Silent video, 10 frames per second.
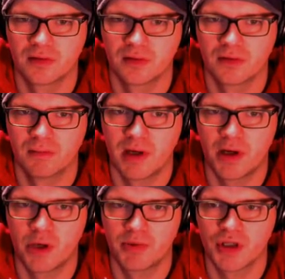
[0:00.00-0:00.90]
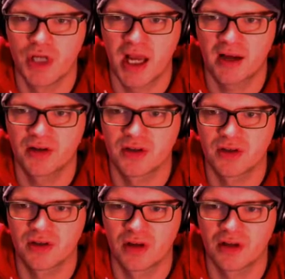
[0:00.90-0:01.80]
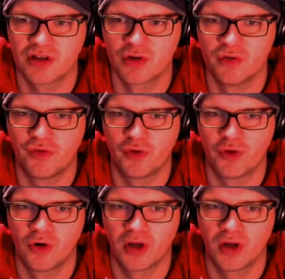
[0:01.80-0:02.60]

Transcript: Then open jacks. A 2-4.